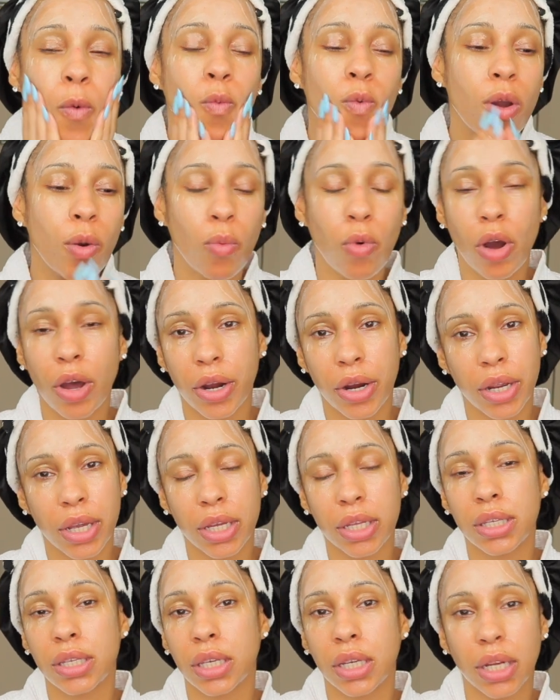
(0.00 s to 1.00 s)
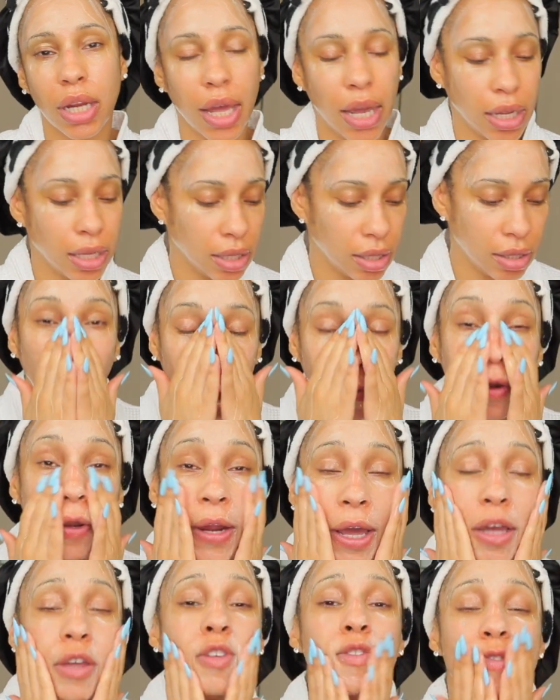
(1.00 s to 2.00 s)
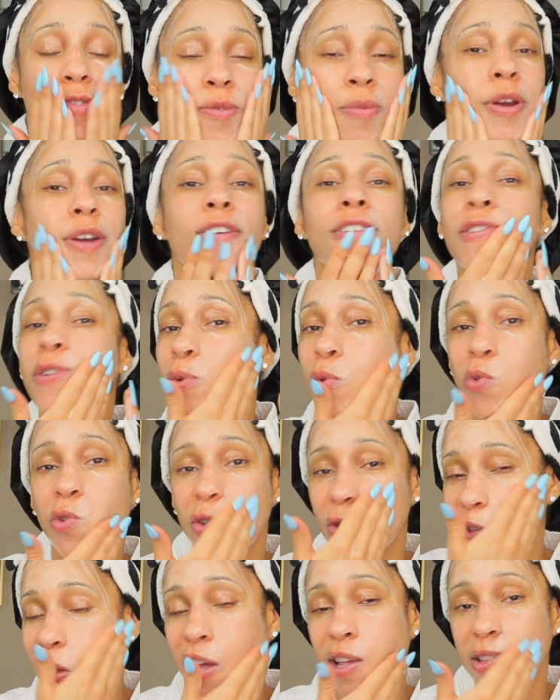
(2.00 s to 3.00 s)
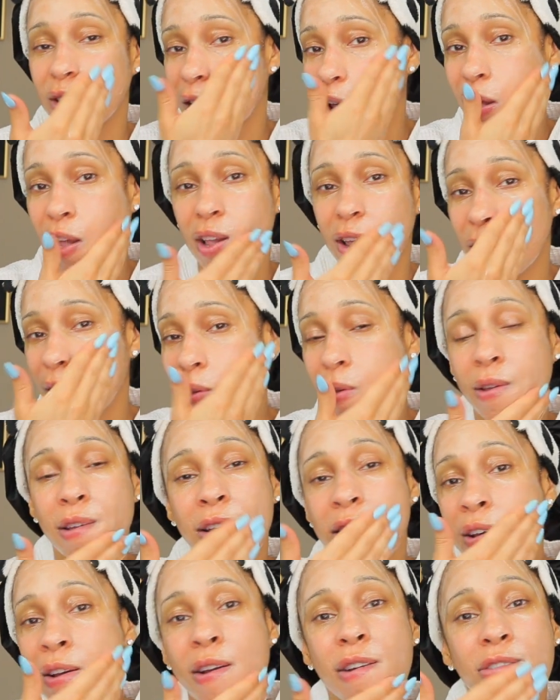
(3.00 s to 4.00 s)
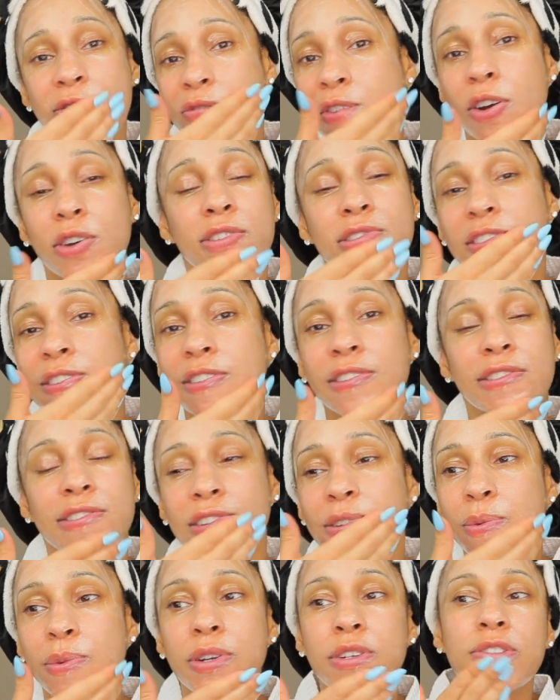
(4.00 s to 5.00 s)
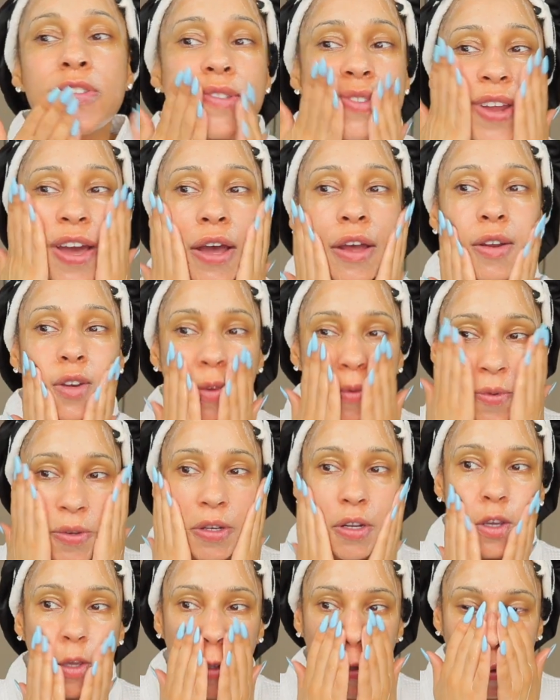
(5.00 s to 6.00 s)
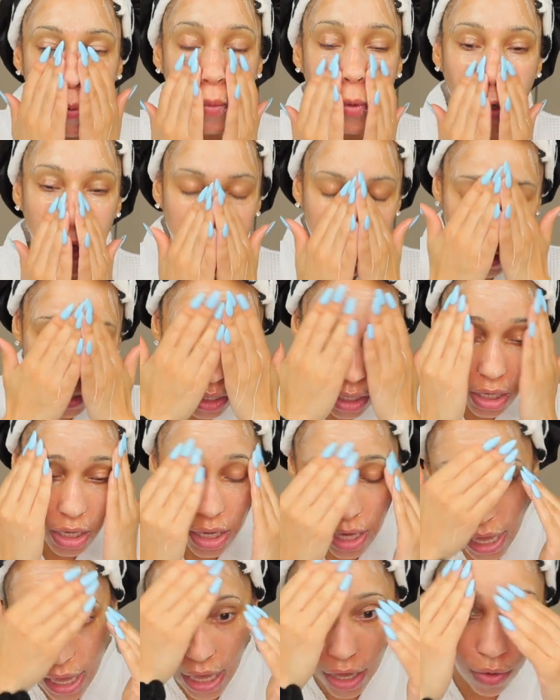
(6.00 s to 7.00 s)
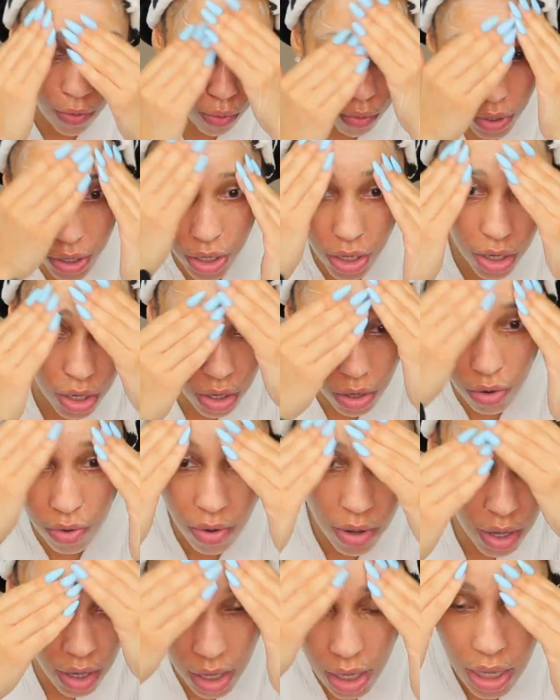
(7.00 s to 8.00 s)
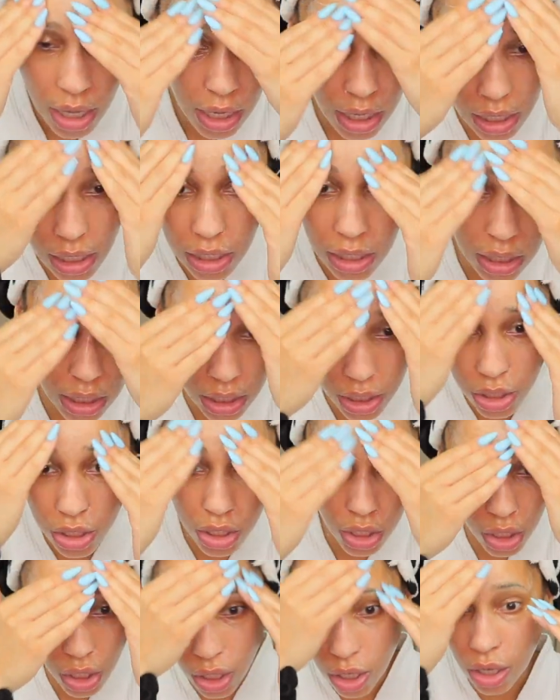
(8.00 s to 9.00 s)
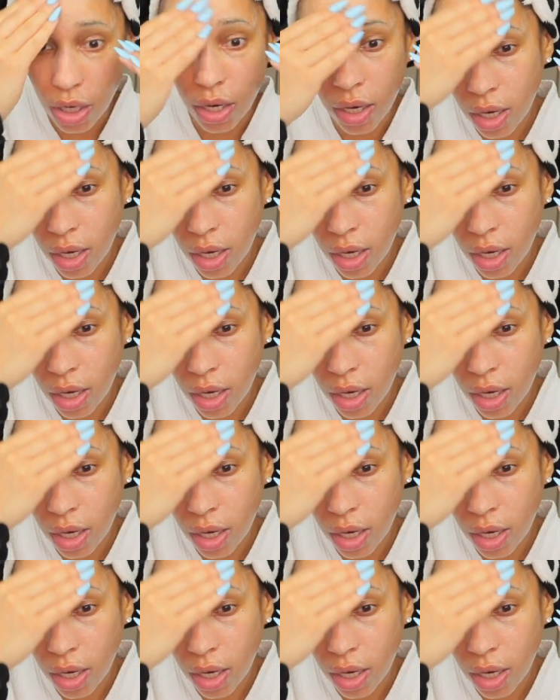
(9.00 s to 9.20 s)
when water hits it. Like, we're not using regular oils as a first cleanser. We're just not doing it. You want to get a real cleanser